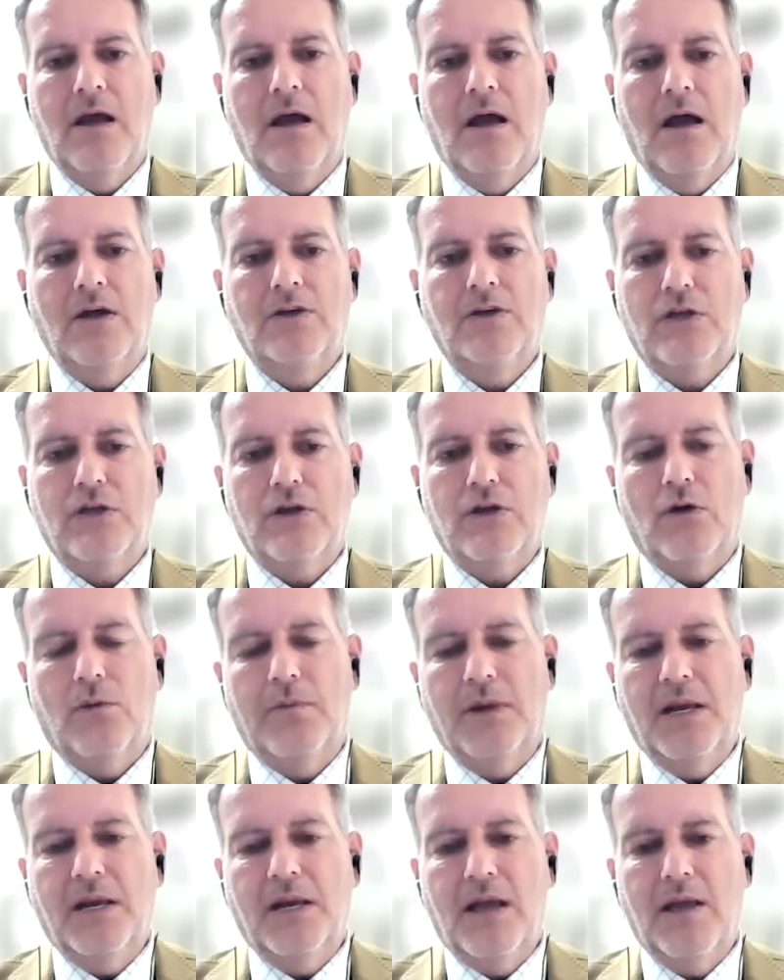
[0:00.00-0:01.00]
Uh, so you're
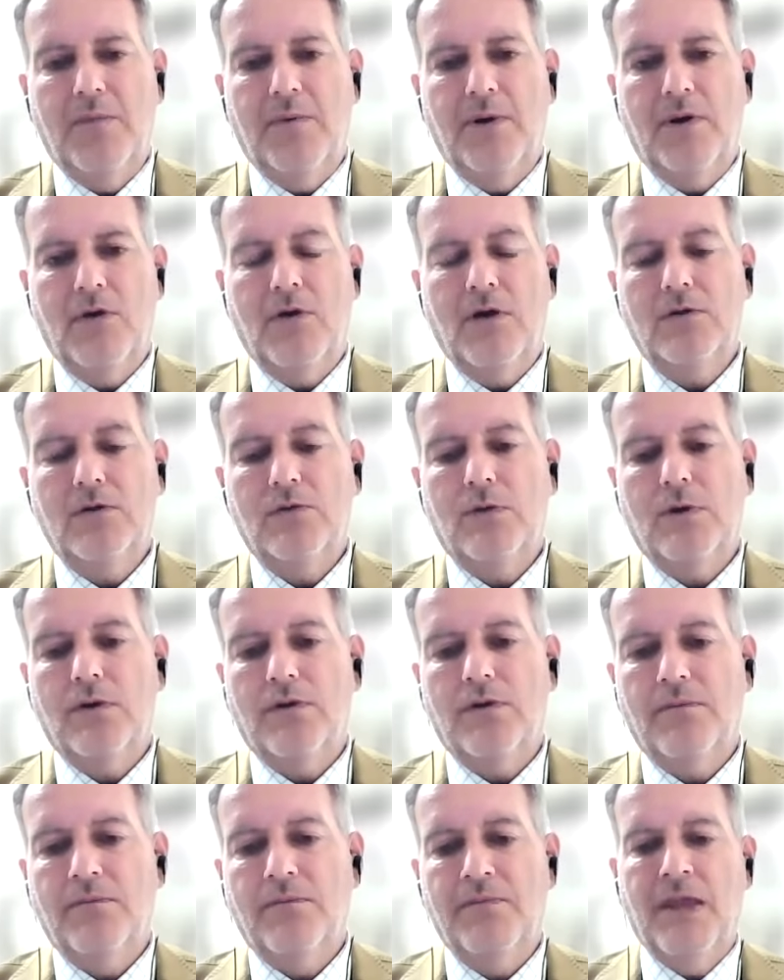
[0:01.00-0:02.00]
being a hypocrite.
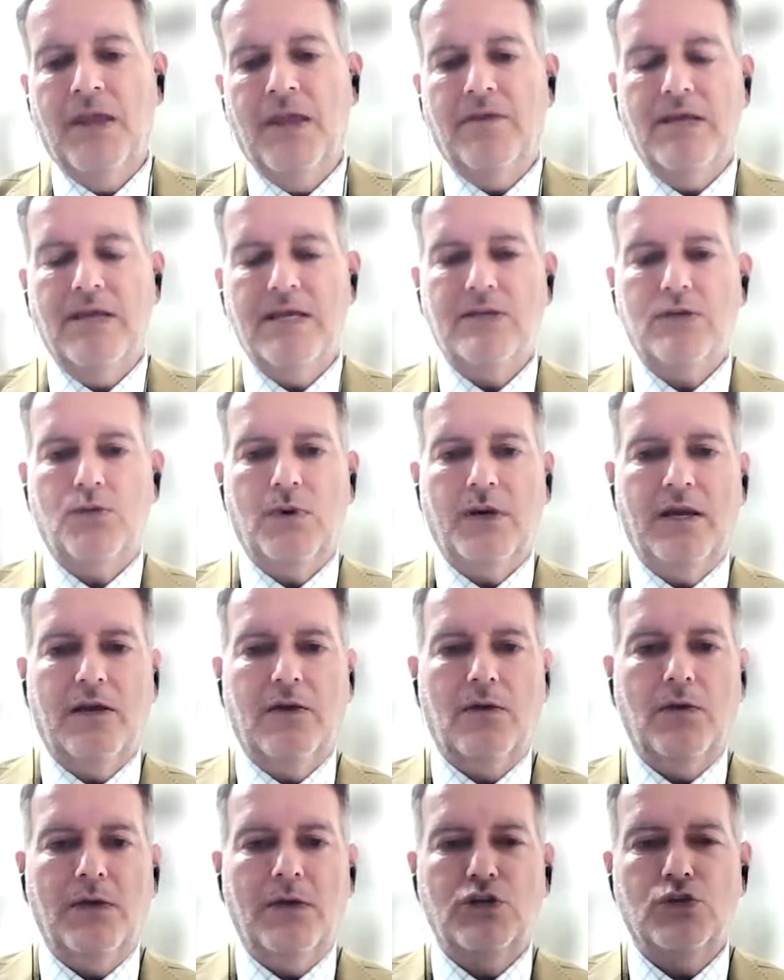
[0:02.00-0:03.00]
Well, this
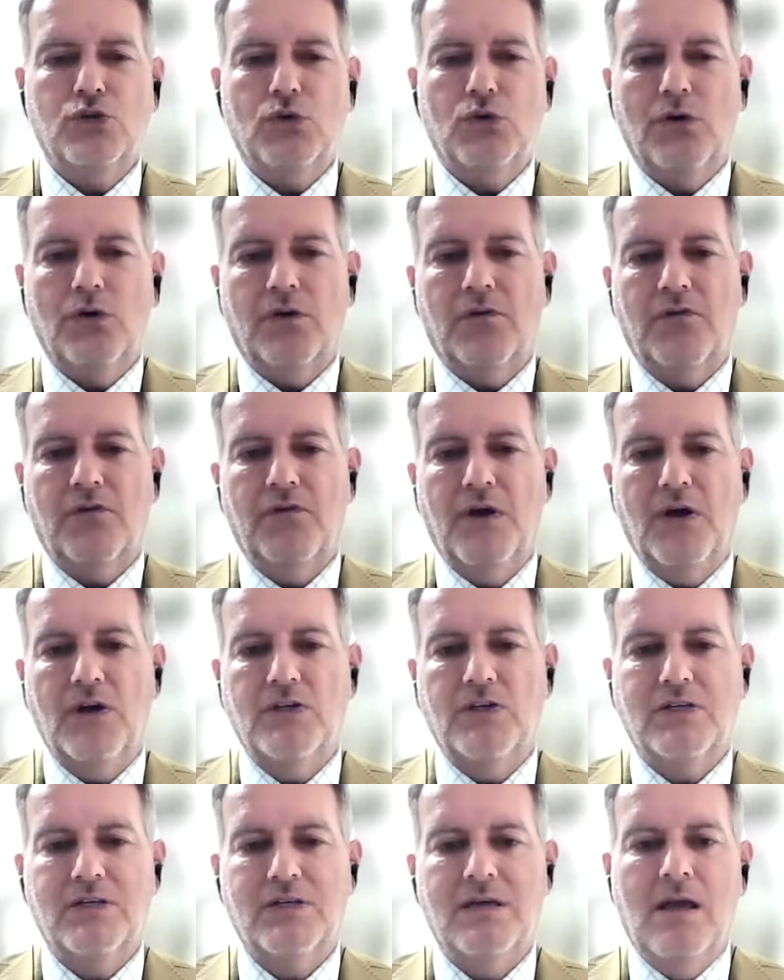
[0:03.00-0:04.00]
week we saw the
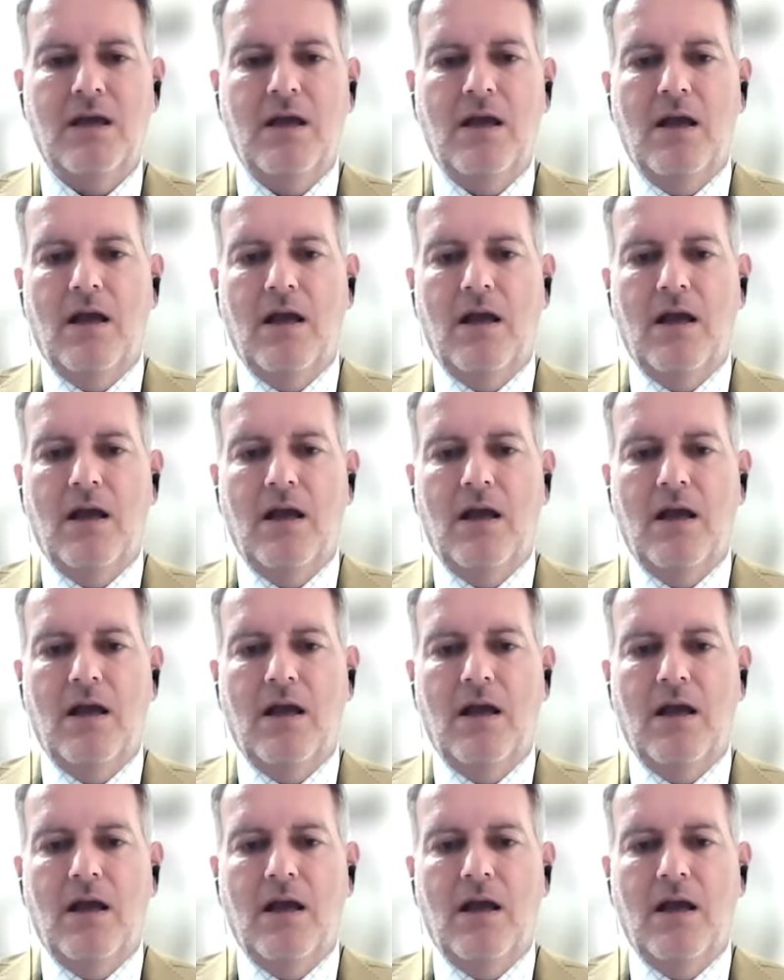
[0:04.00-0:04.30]
first